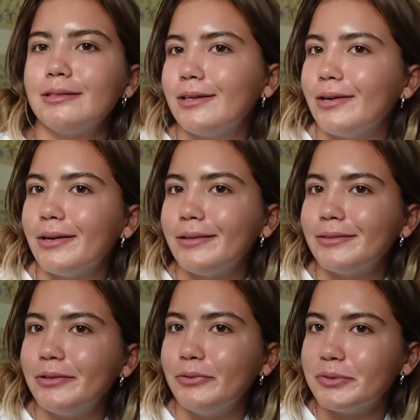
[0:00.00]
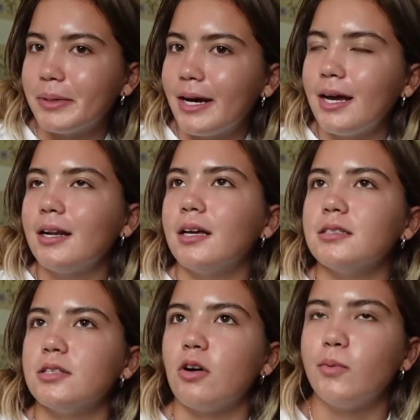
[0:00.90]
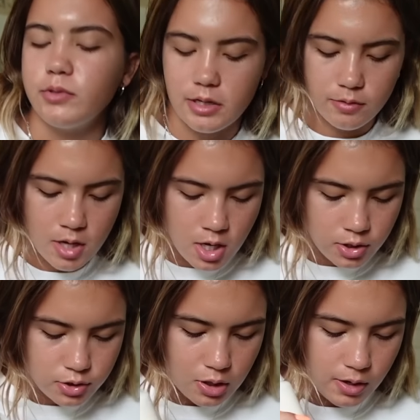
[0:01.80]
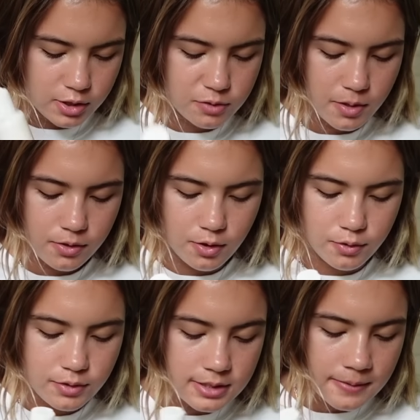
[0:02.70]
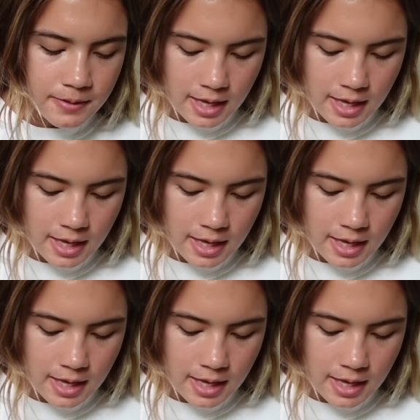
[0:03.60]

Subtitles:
couldn't use mine because it's almost out. So I just brought those.